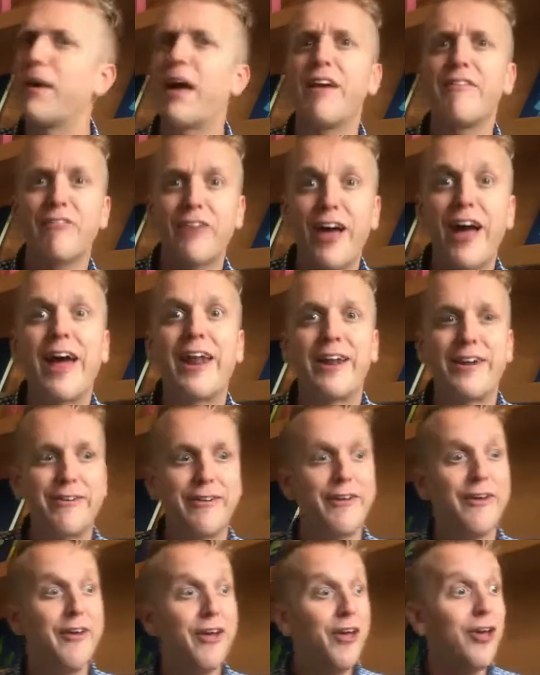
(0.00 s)
I've got it.
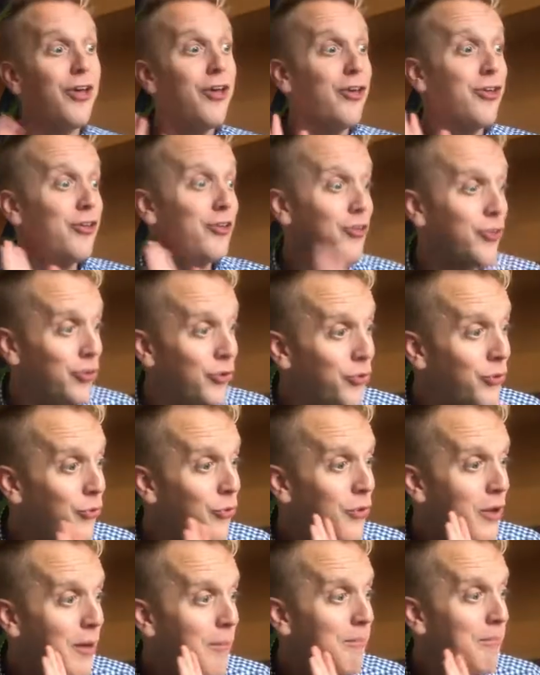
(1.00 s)

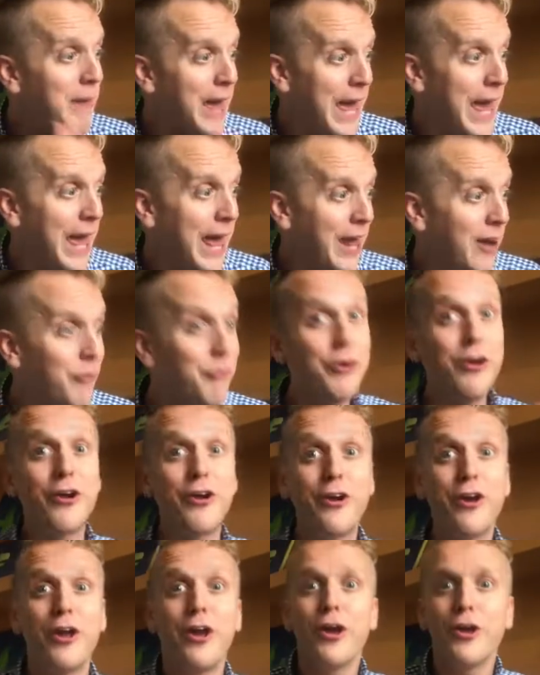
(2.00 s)
You, man,
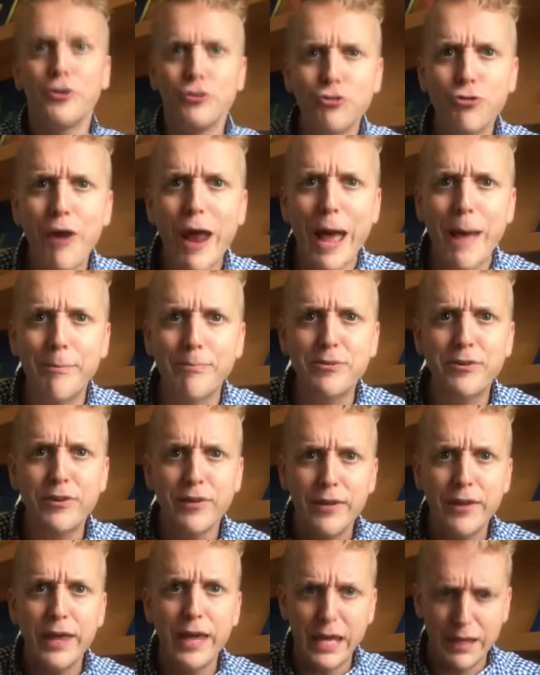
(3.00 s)
were trapped
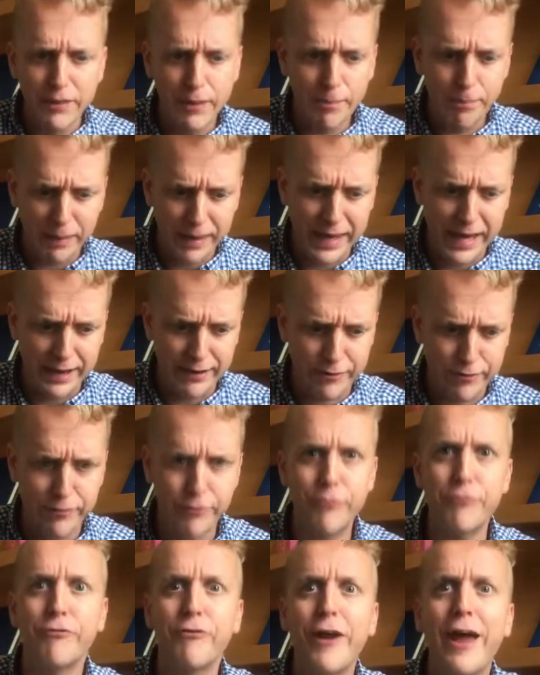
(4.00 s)
in the pit,
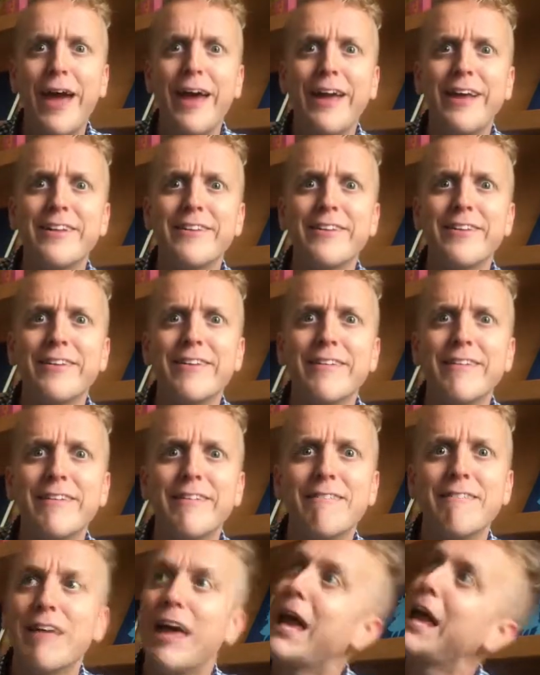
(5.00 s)
right?
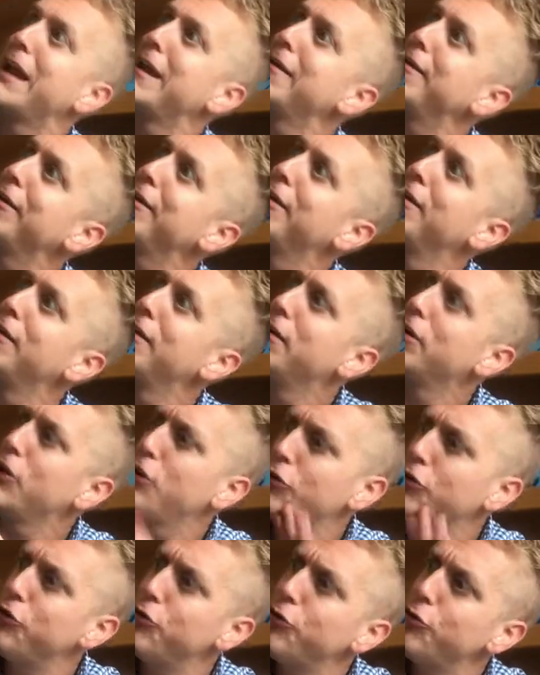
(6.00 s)
And
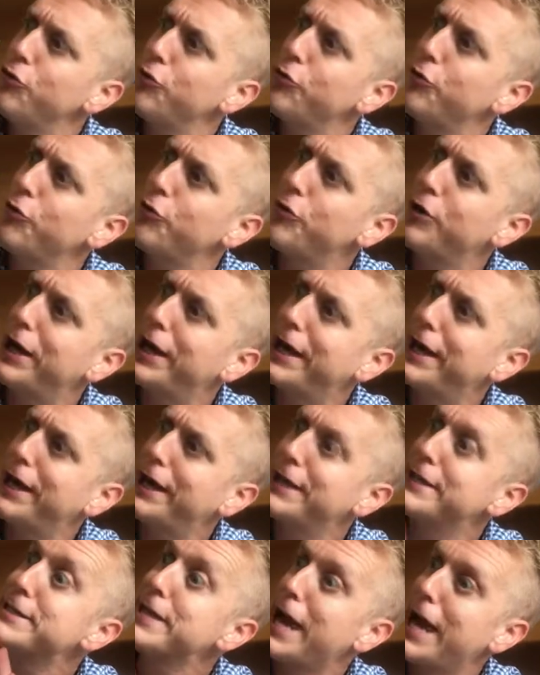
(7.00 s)
you,
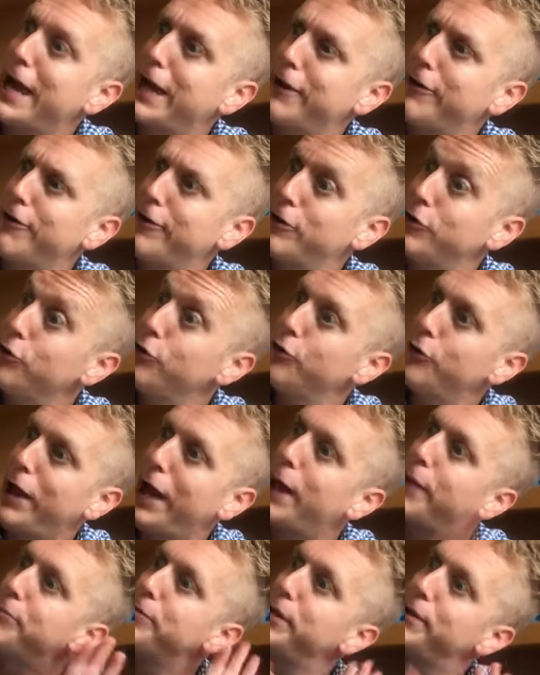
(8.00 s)
tiger, you
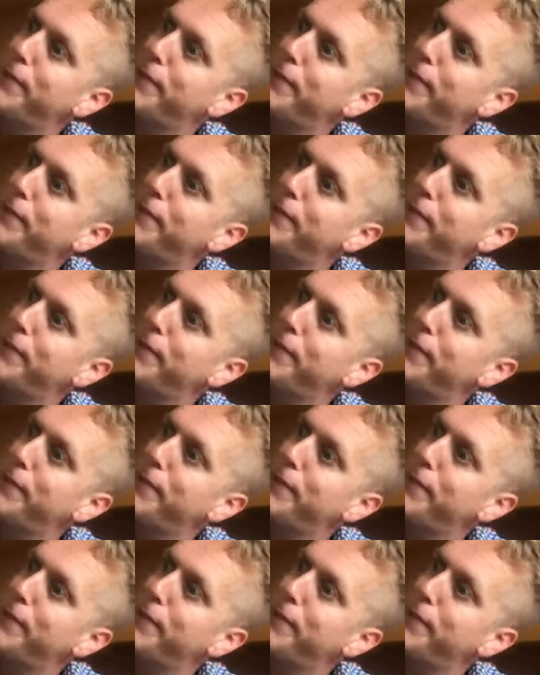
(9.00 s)
helped